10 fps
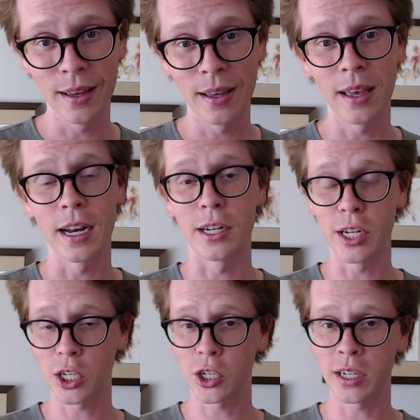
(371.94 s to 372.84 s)
In
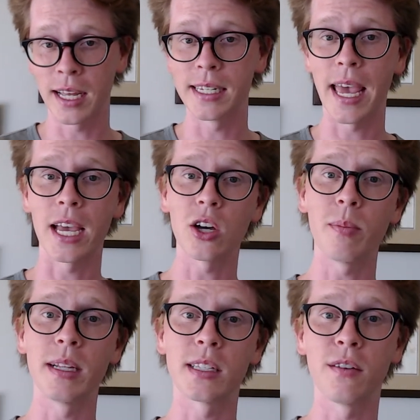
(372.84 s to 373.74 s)
addition,
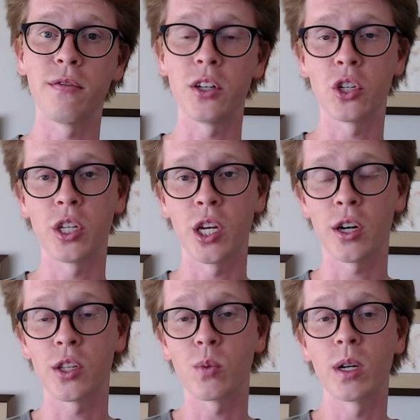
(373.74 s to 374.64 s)
entanglements in fishing gear
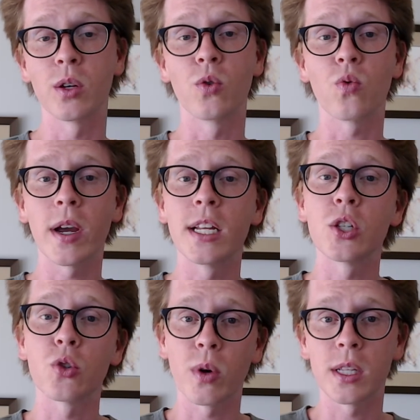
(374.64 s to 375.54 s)
is one of the
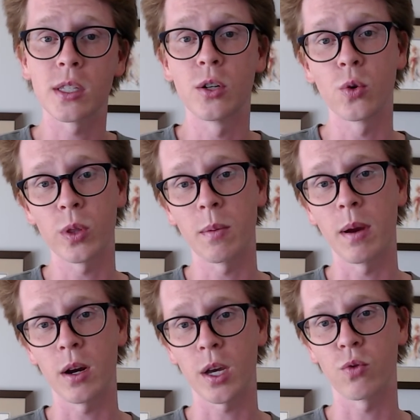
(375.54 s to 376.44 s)
greatest threats to North
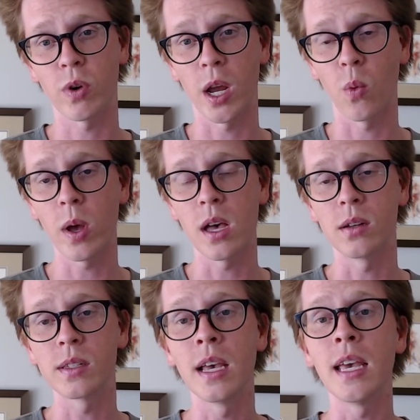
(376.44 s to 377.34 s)
American right
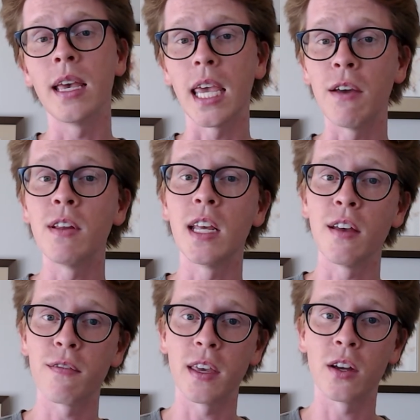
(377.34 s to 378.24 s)
whales. Even
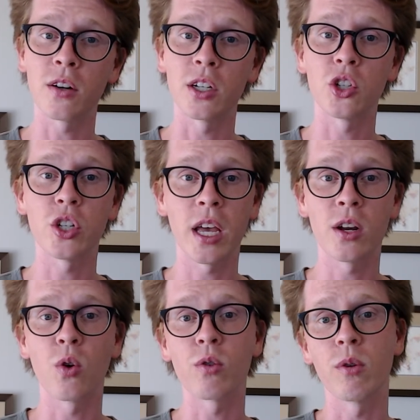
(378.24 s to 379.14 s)
if gear is
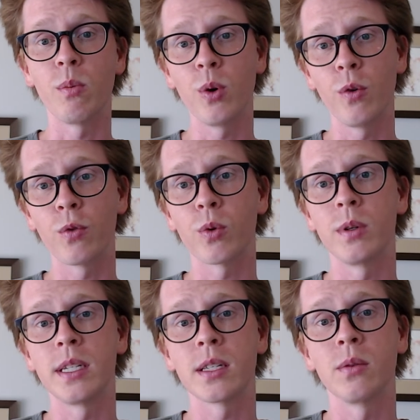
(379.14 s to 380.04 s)
shed or removed through
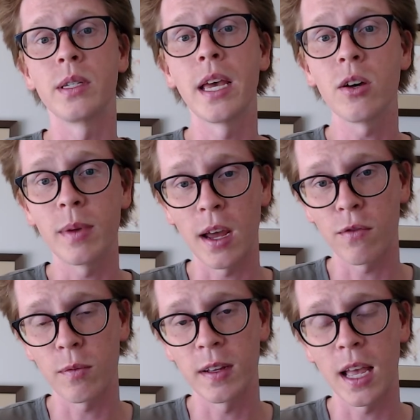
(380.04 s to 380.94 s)
disentanglement
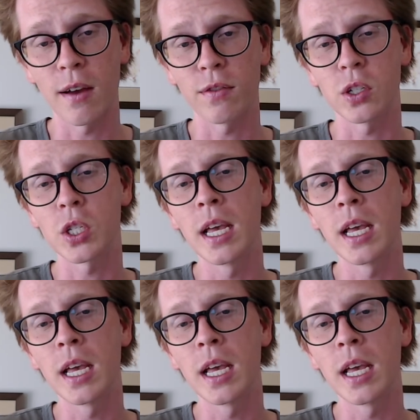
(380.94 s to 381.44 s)
efforts,